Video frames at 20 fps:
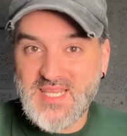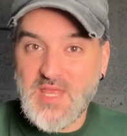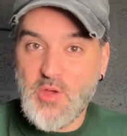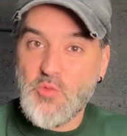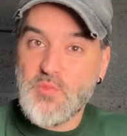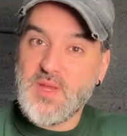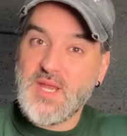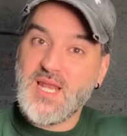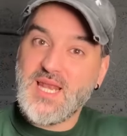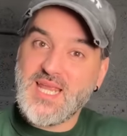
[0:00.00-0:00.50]
There will
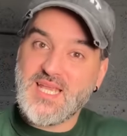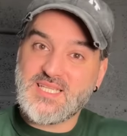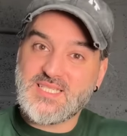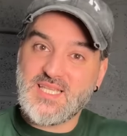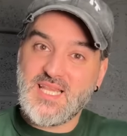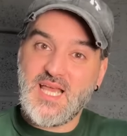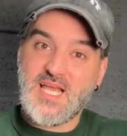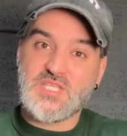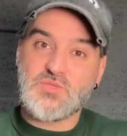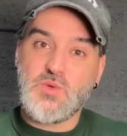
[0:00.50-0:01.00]
be links to
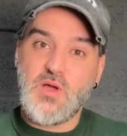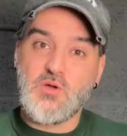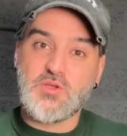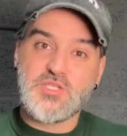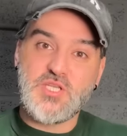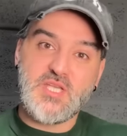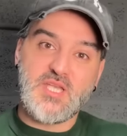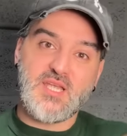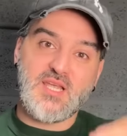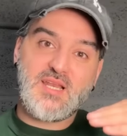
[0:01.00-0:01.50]
that as well.
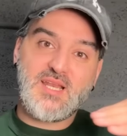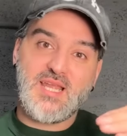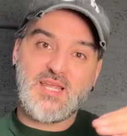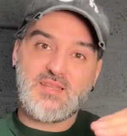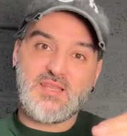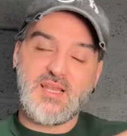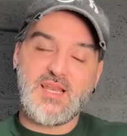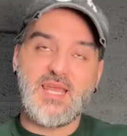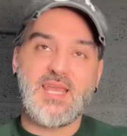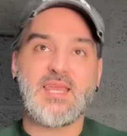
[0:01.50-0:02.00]
So you can click
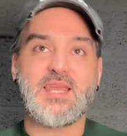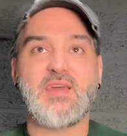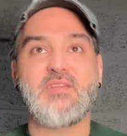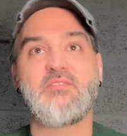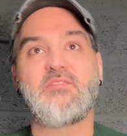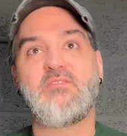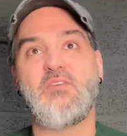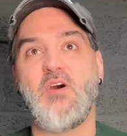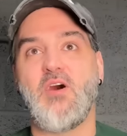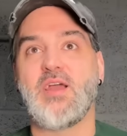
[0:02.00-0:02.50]
the link
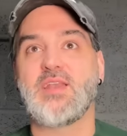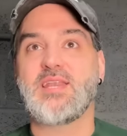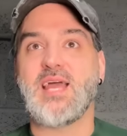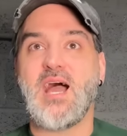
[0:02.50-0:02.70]
and find